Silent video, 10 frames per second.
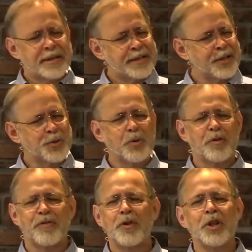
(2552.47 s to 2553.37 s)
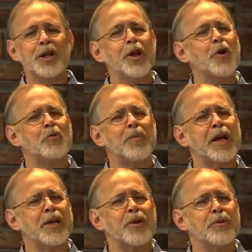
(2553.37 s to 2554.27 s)
since we're fully known
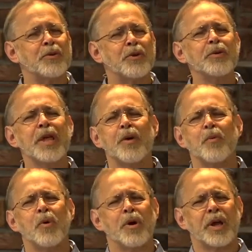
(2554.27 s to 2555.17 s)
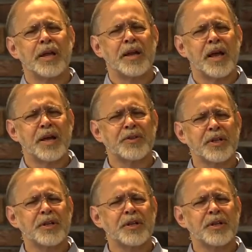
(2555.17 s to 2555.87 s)
by you, do that work in us.